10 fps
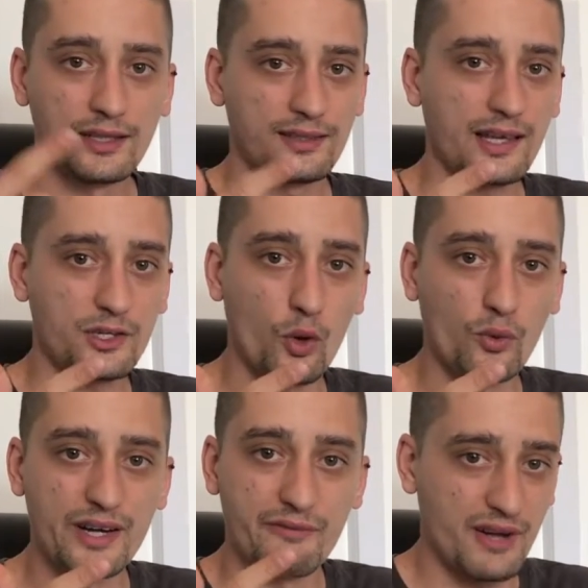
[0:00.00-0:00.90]
take your
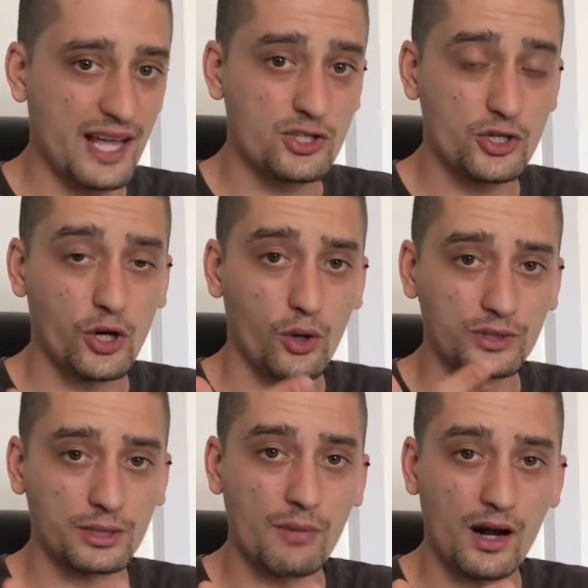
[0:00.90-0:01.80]
revenge
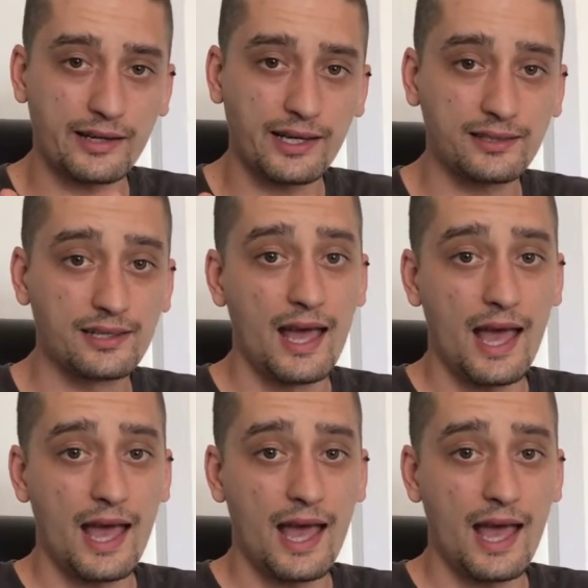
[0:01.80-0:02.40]
on the market